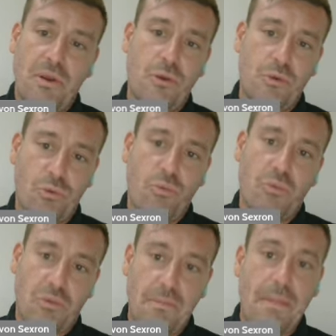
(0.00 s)
who
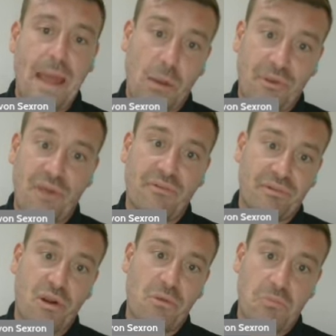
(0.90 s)
helped
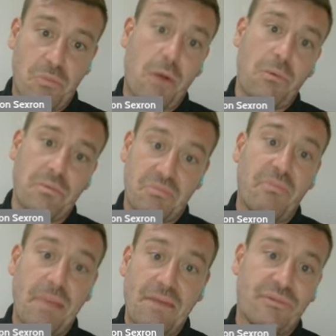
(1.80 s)
overthrow, well, was
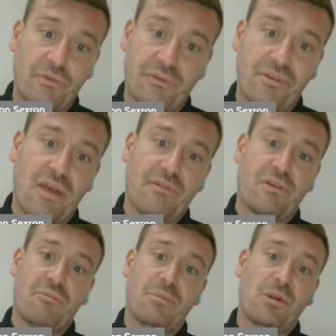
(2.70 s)
pivotal to the
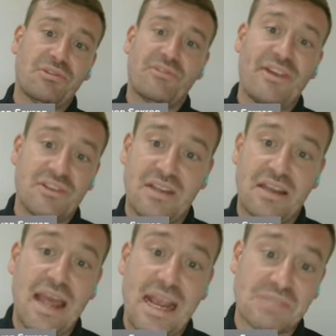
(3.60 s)
overthrow of Milosevic, and
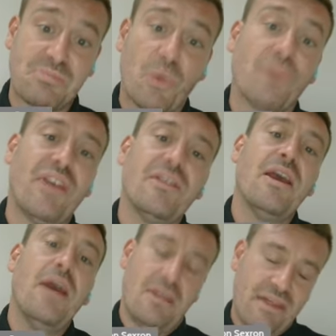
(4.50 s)
then exported
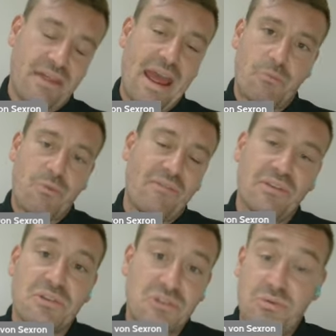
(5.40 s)
their
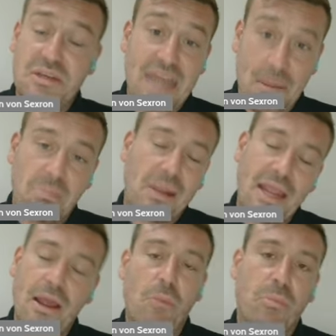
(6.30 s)
revolutionary
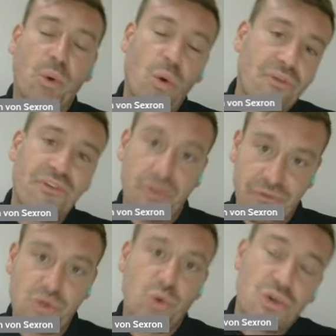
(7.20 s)
template abroad to
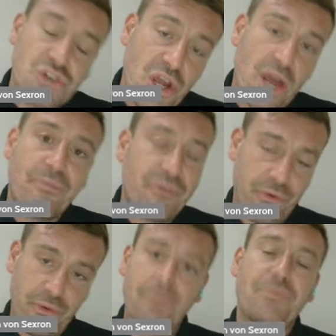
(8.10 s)
Georgia,
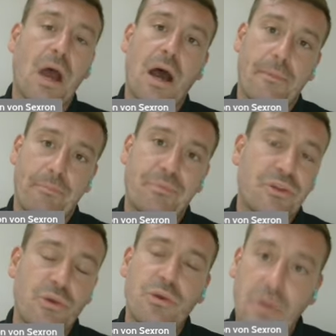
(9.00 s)
to
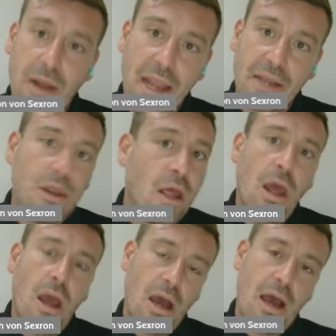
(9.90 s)
Ukraine,
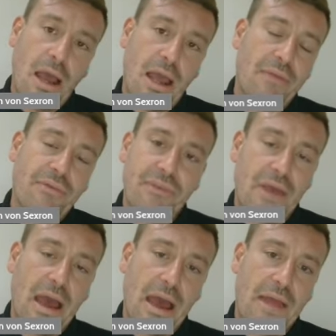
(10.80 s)

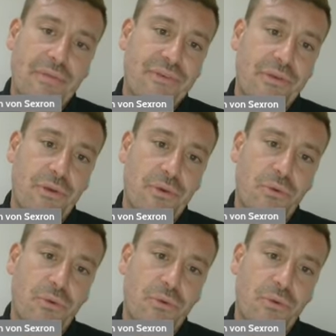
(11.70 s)
to